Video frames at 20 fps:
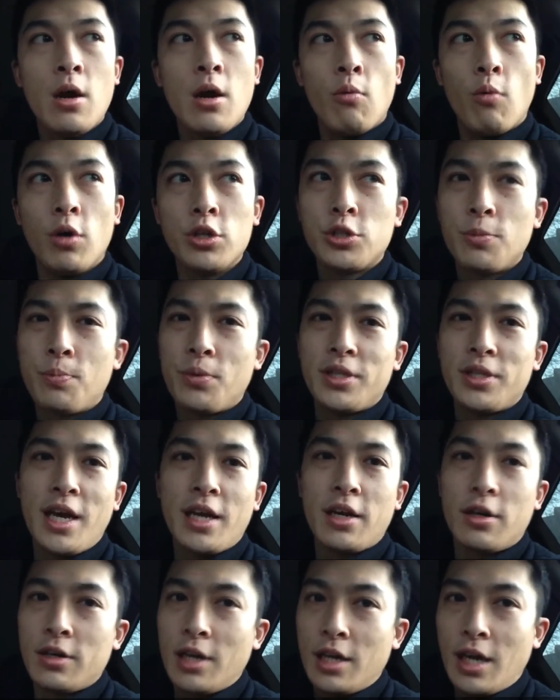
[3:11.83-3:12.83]
Once you put
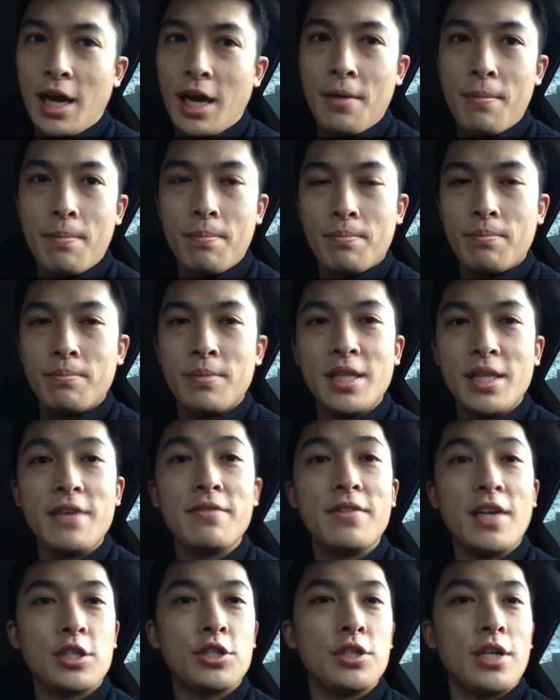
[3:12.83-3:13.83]
that on, I
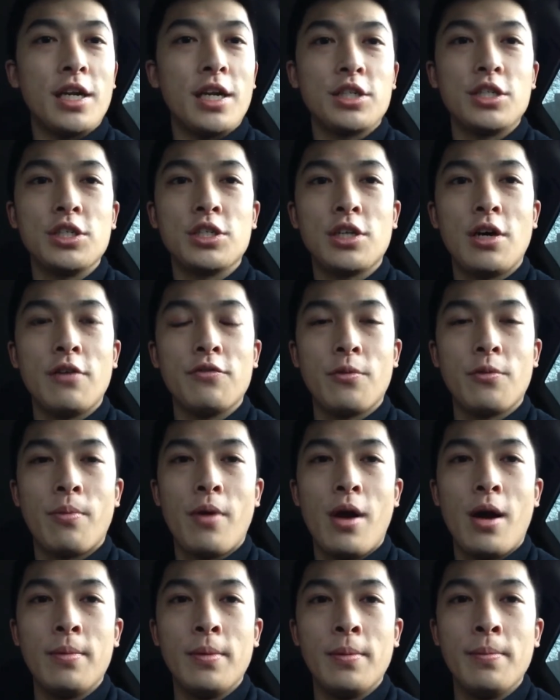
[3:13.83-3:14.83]
believe that should actually solve your
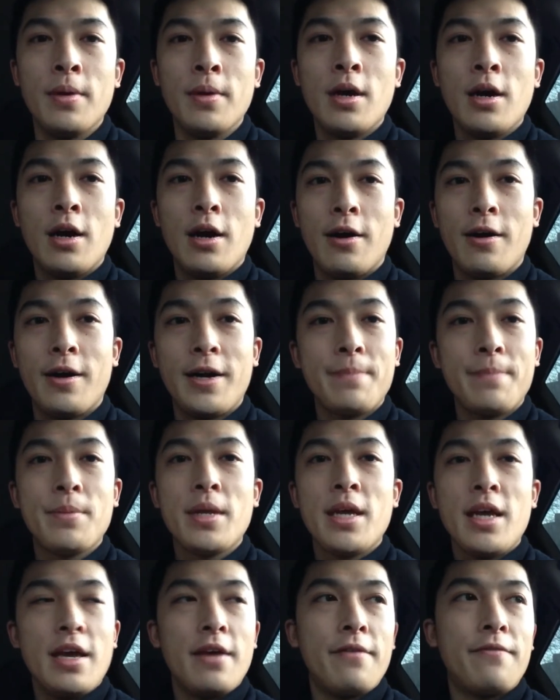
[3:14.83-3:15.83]
problem. Alright,
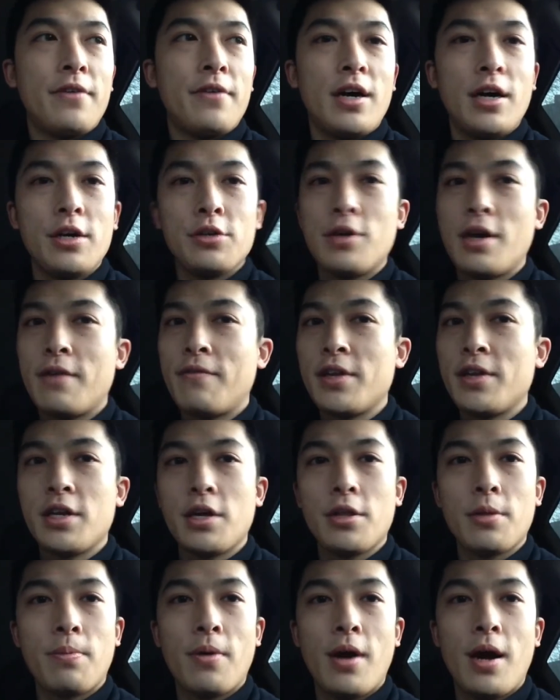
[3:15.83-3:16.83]
if you have any
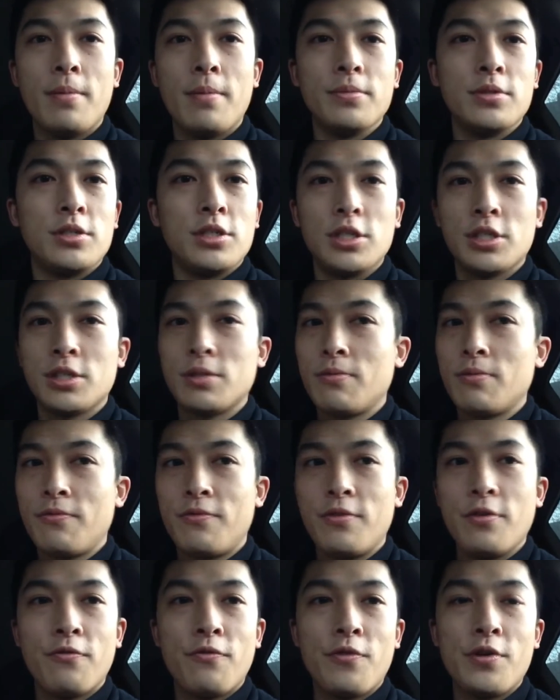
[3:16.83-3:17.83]
other problems, just
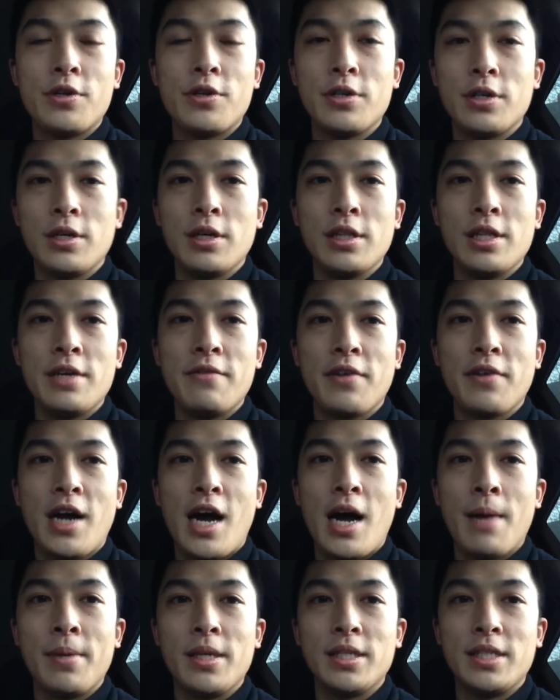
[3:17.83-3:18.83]
feel free to leave a
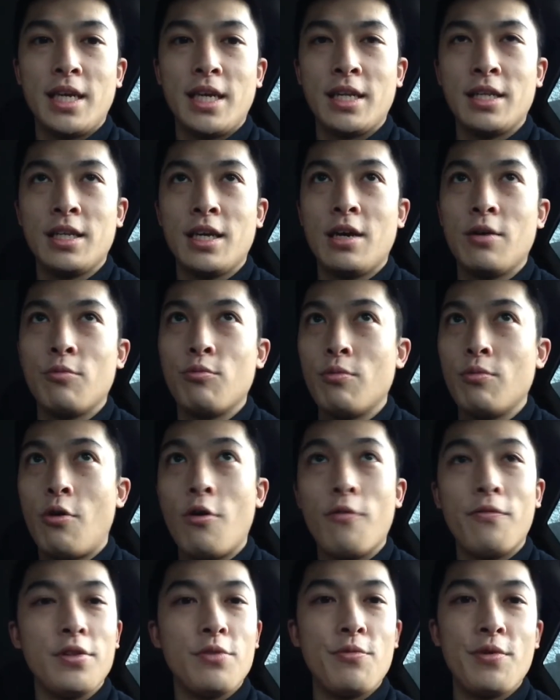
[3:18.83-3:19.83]
comment and
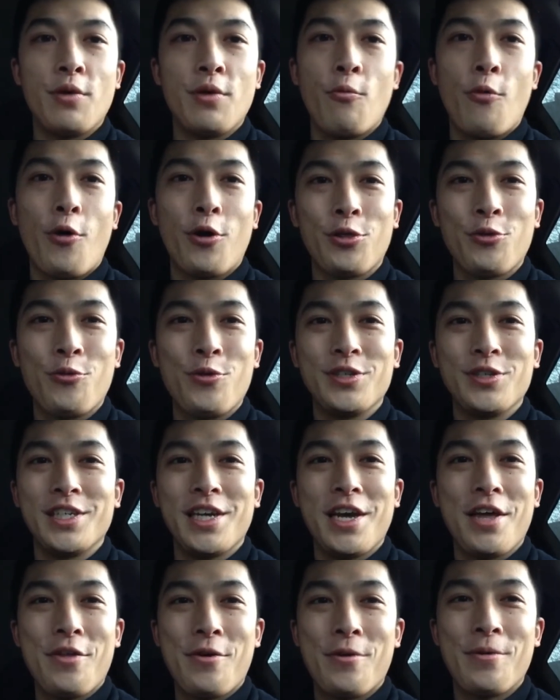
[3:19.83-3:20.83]
hopefully we can work through it
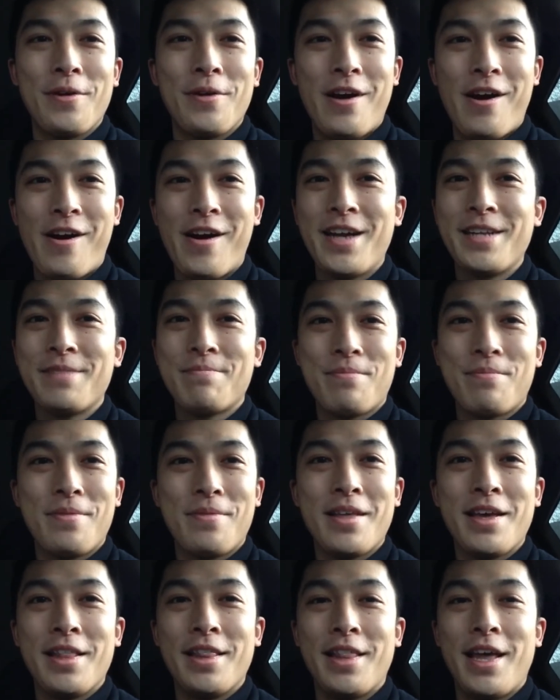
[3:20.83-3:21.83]
together. Alright,
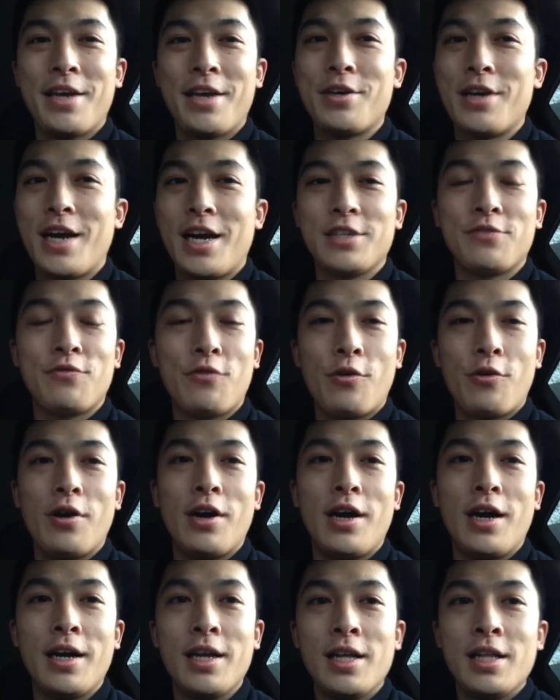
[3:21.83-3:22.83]
thank you guys
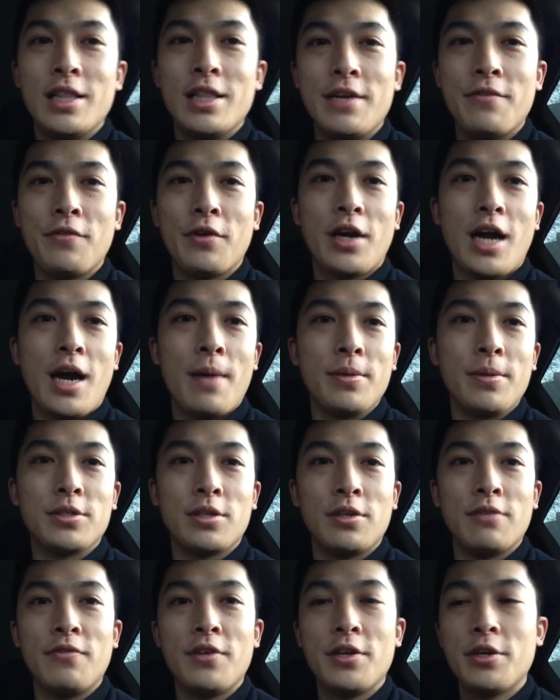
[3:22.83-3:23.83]
for leaving your comments
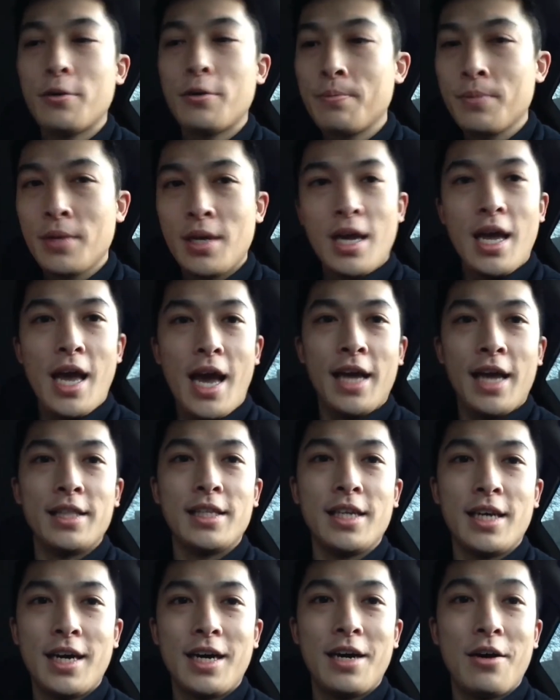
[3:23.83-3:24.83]
on the video,
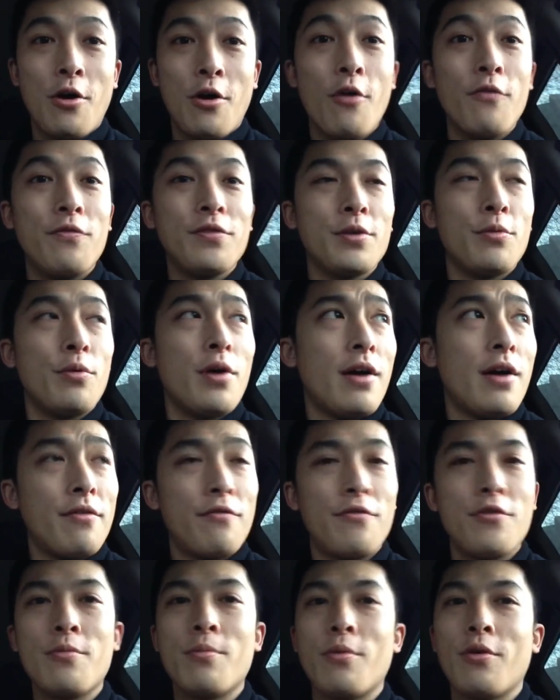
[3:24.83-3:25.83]
and hopefully we'll have a
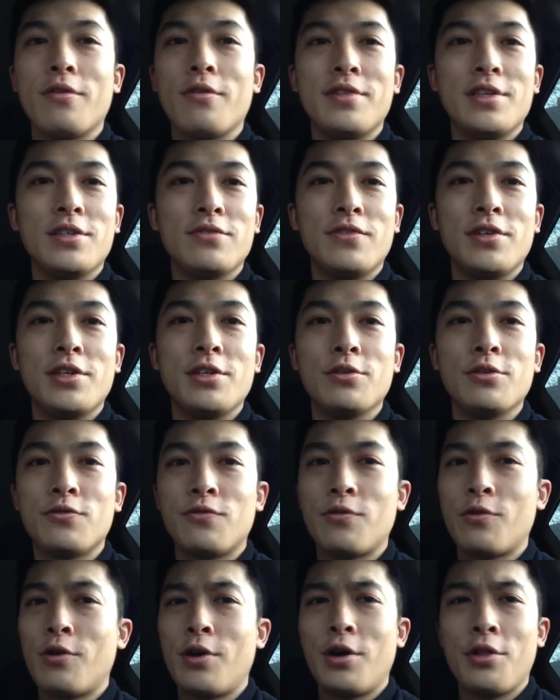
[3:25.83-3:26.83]
few more of these videos
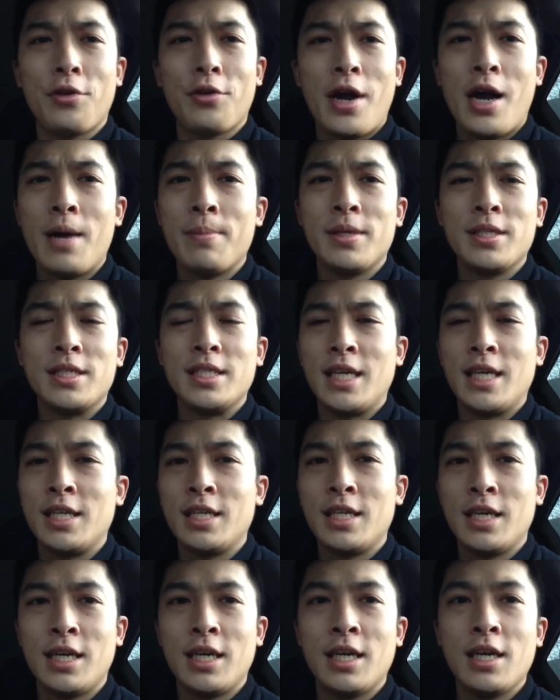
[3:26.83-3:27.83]
for other comments,
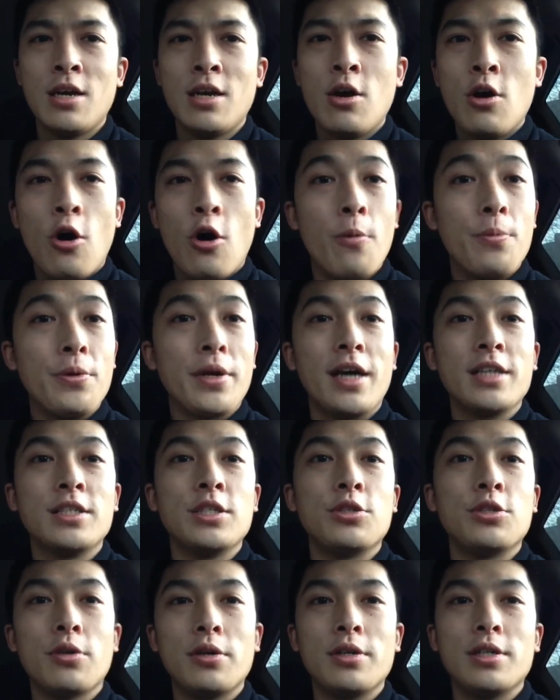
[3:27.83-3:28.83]
and hope you guys
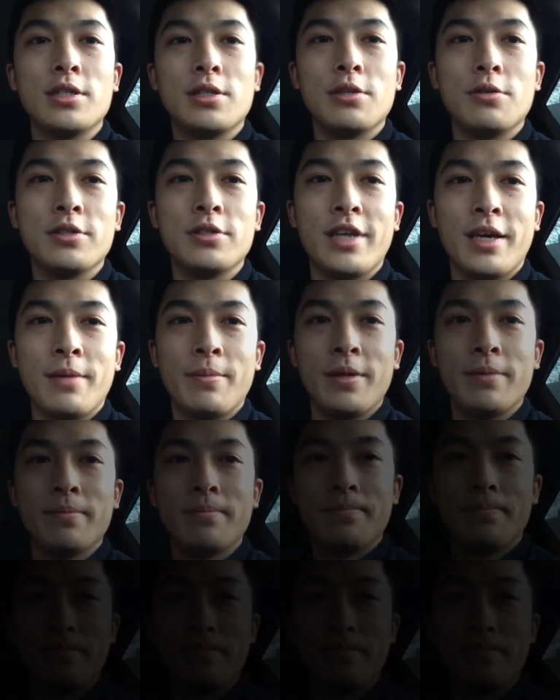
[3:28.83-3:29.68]
enjoyed this little segment.